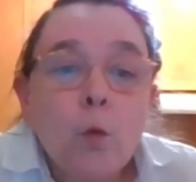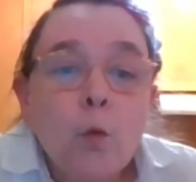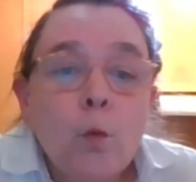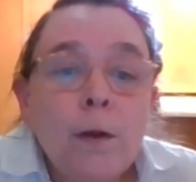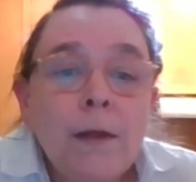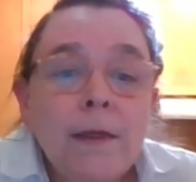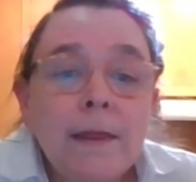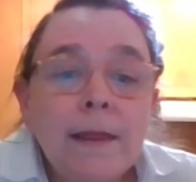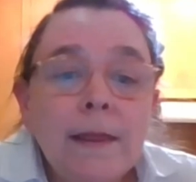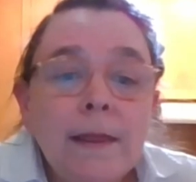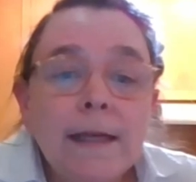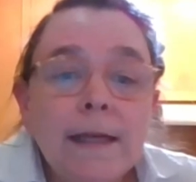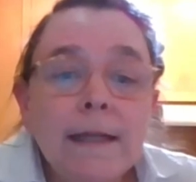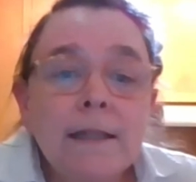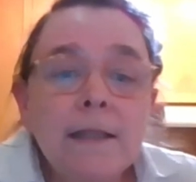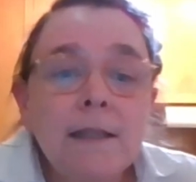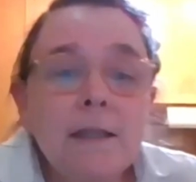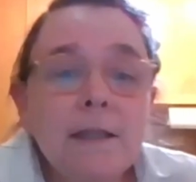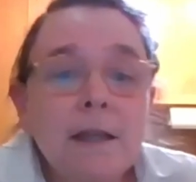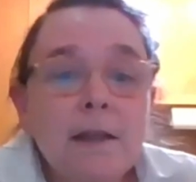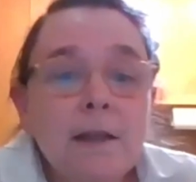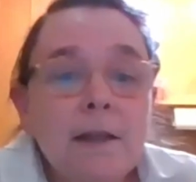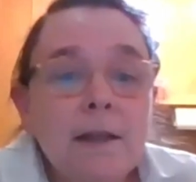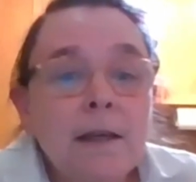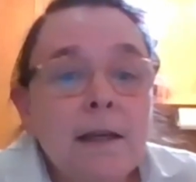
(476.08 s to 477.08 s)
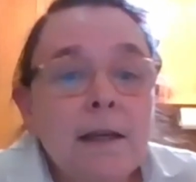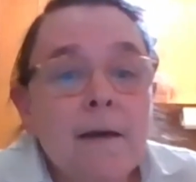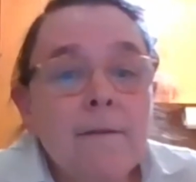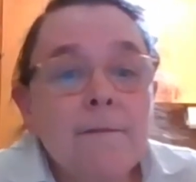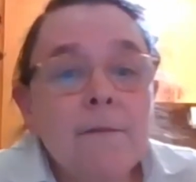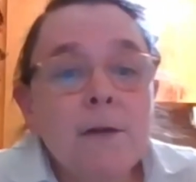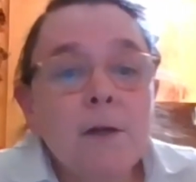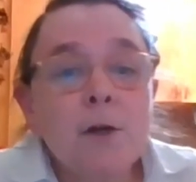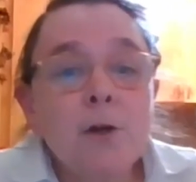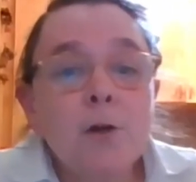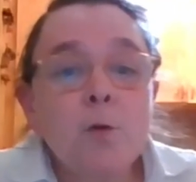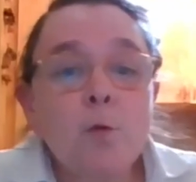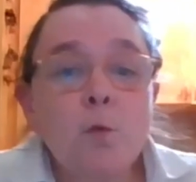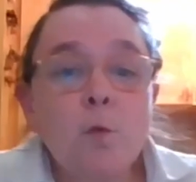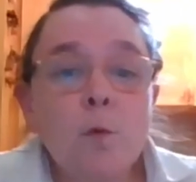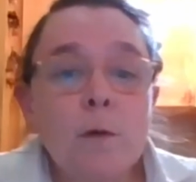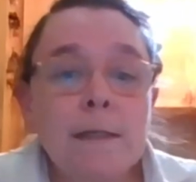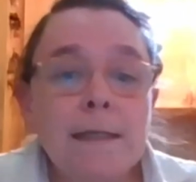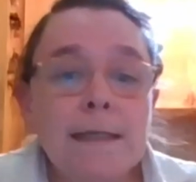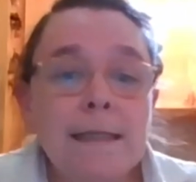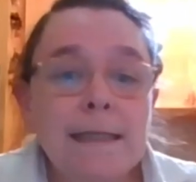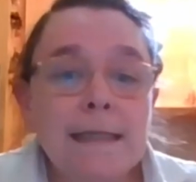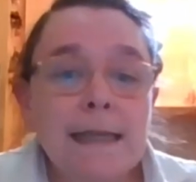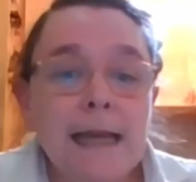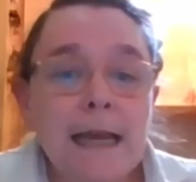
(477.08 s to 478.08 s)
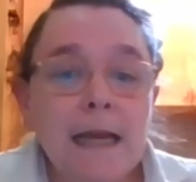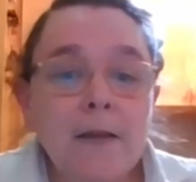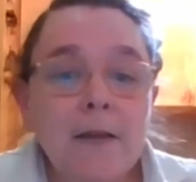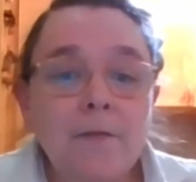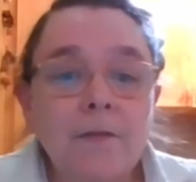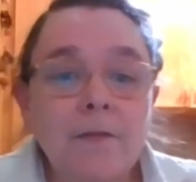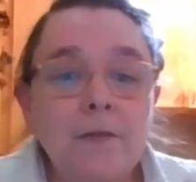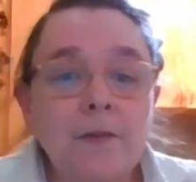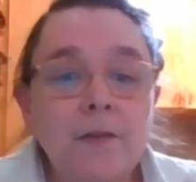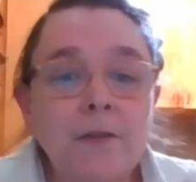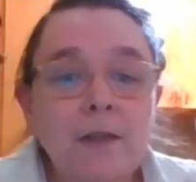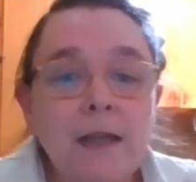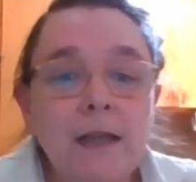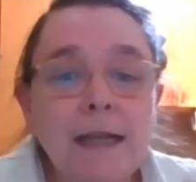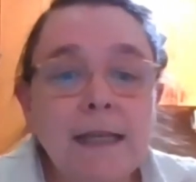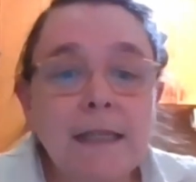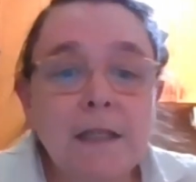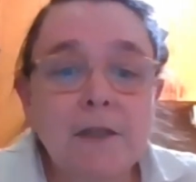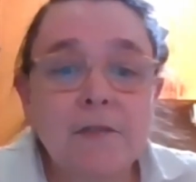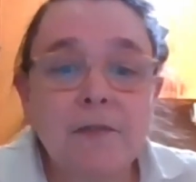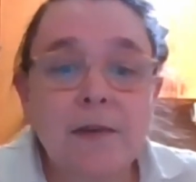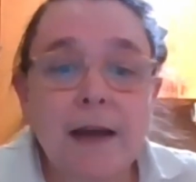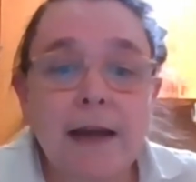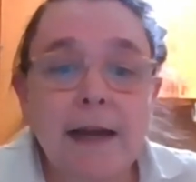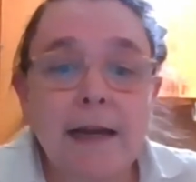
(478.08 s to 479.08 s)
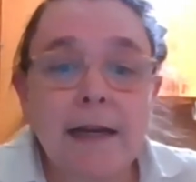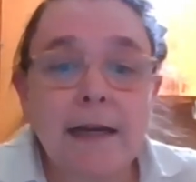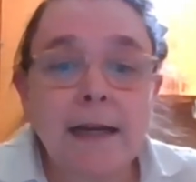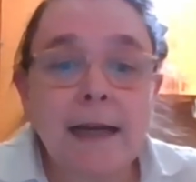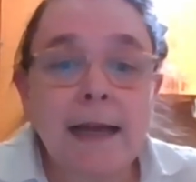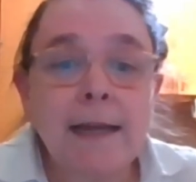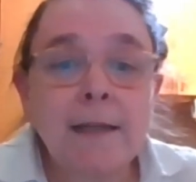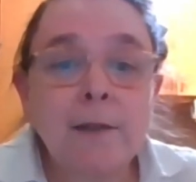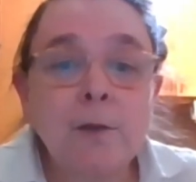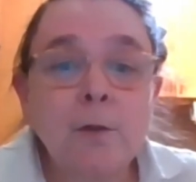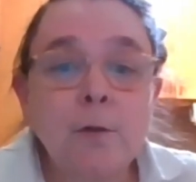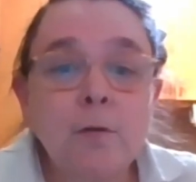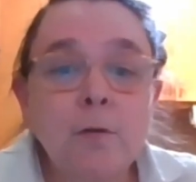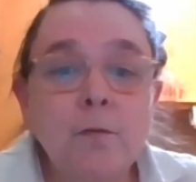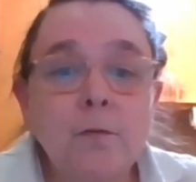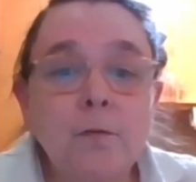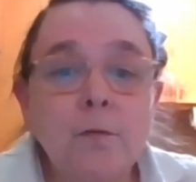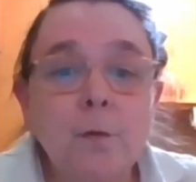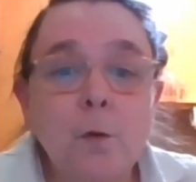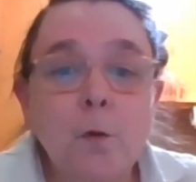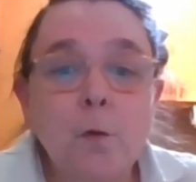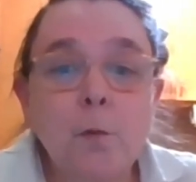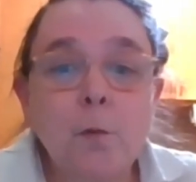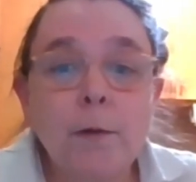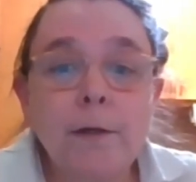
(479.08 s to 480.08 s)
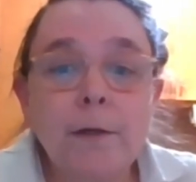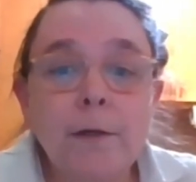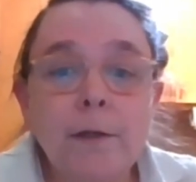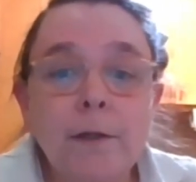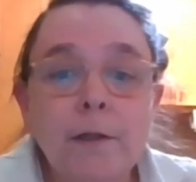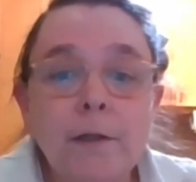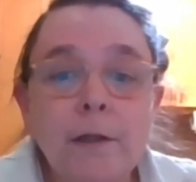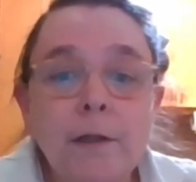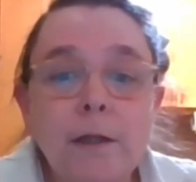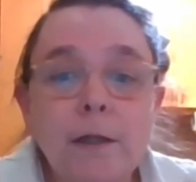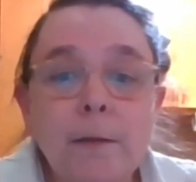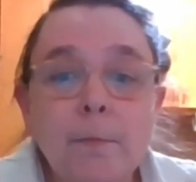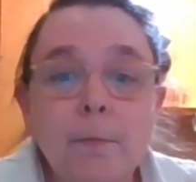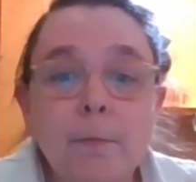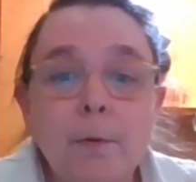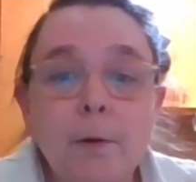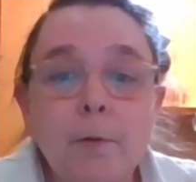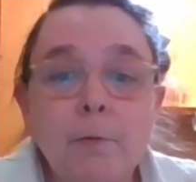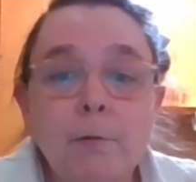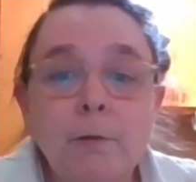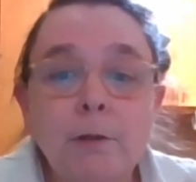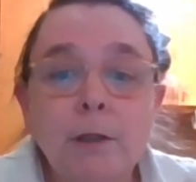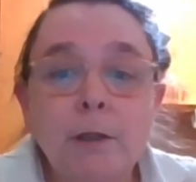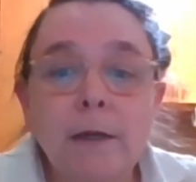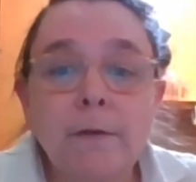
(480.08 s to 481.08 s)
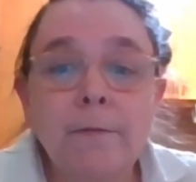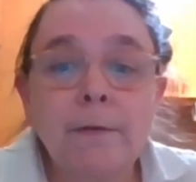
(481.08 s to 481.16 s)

With this, the governor was satisfied and looked forward to the approach